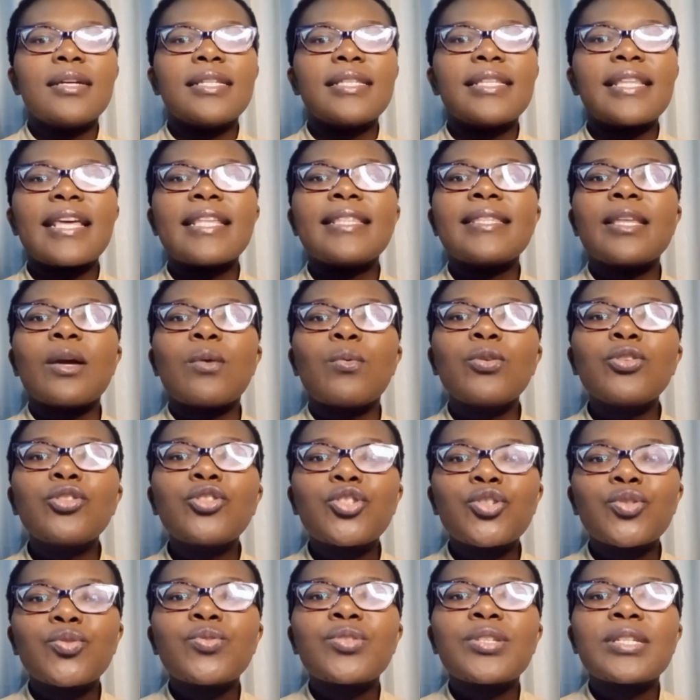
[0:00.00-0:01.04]
Then they will
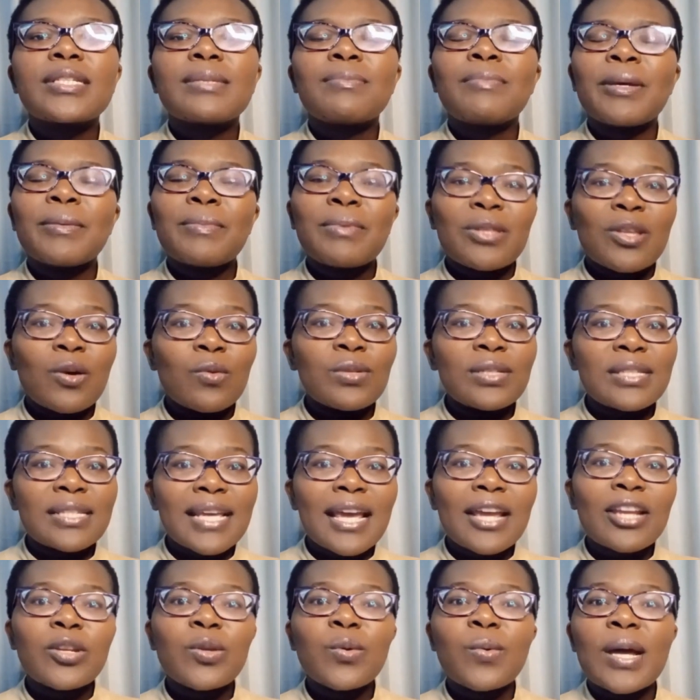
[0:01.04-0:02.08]
choose it. Maybe they will
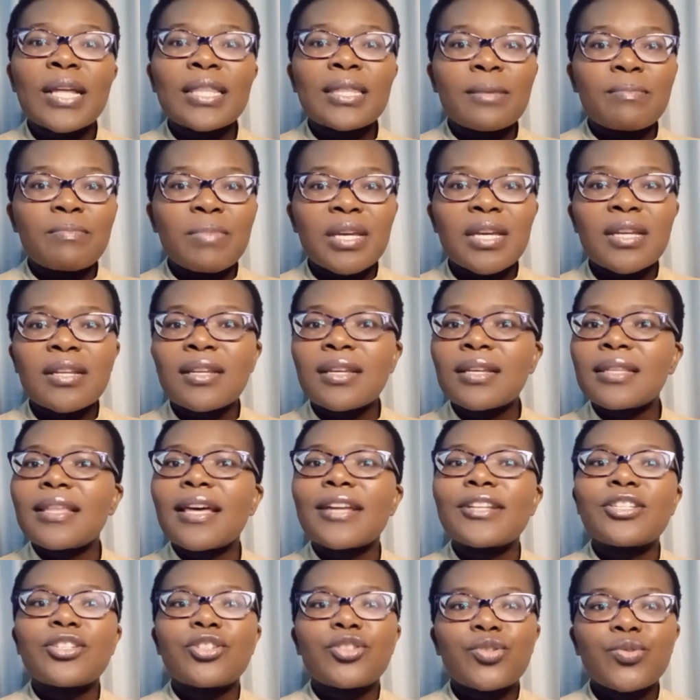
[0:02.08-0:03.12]
tell you at the beginning
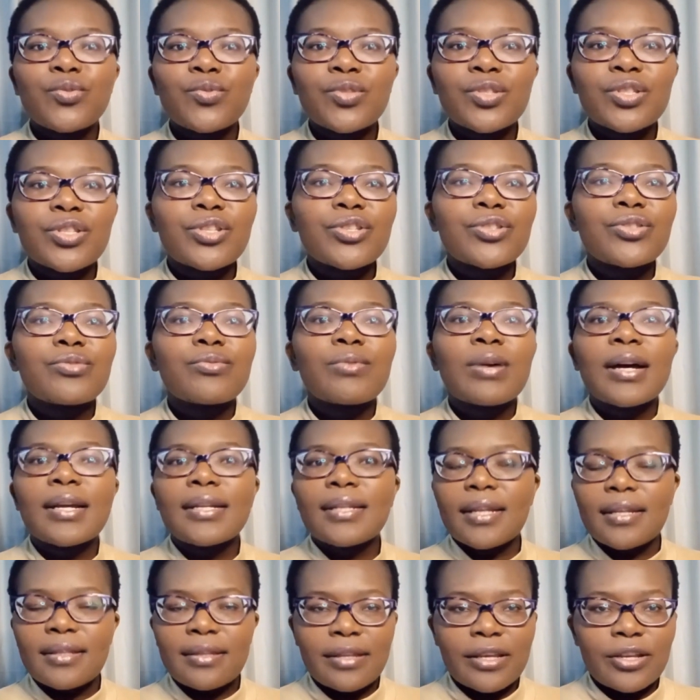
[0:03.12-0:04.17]
that choose this
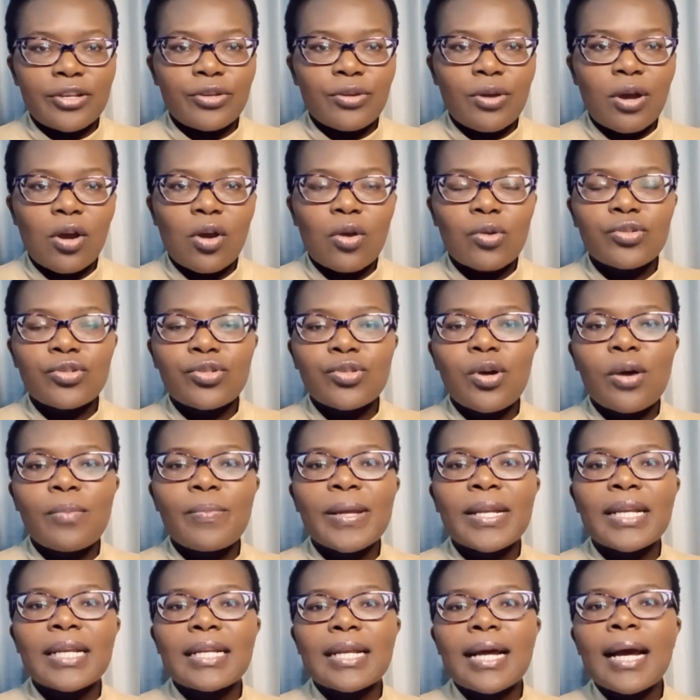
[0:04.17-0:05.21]
one, and then you are going to
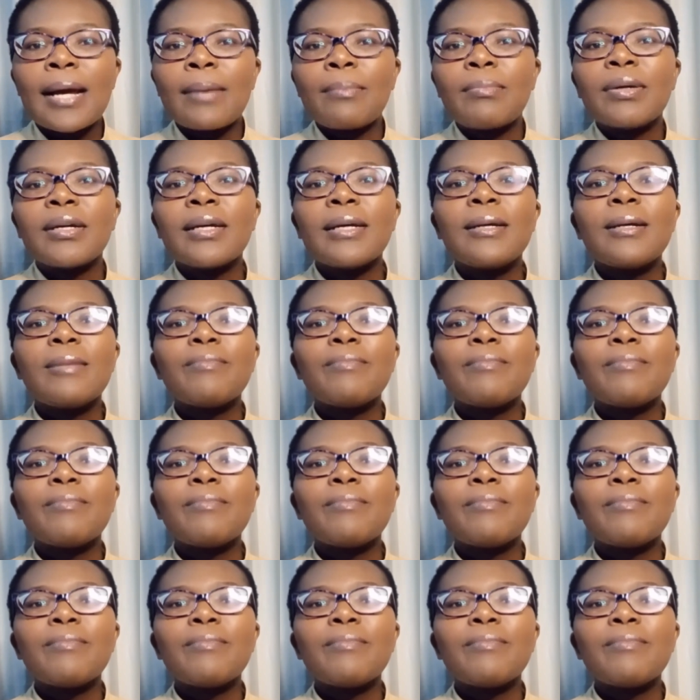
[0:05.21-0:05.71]
open it up.